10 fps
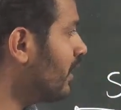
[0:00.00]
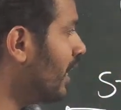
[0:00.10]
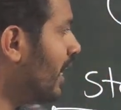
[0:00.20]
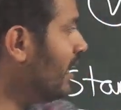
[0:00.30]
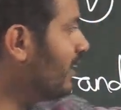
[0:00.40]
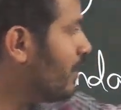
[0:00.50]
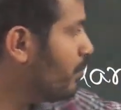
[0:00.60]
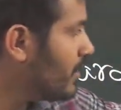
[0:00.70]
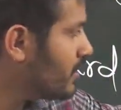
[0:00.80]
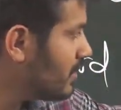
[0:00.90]
and
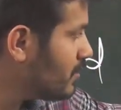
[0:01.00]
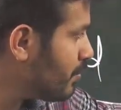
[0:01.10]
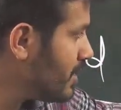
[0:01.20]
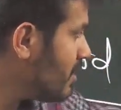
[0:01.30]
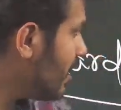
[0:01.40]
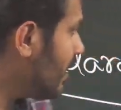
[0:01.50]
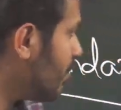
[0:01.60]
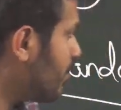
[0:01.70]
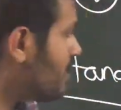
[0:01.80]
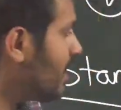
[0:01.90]
temperature. This pressure and
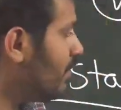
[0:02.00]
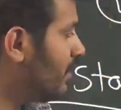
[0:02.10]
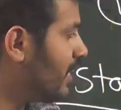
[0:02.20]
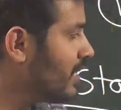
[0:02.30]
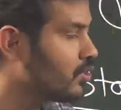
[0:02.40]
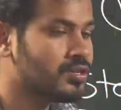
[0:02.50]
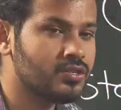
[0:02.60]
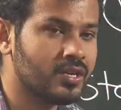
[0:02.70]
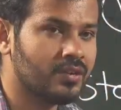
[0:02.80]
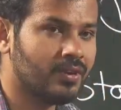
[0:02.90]
temperature I will take
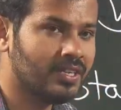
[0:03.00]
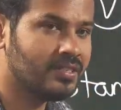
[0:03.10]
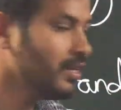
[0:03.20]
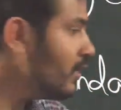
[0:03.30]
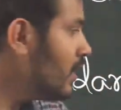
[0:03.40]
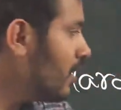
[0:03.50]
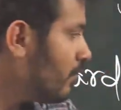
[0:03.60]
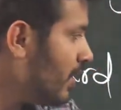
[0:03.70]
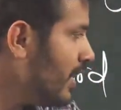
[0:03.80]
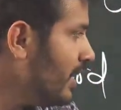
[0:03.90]
constant. What is that?
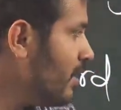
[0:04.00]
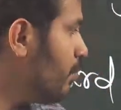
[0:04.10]
1 atm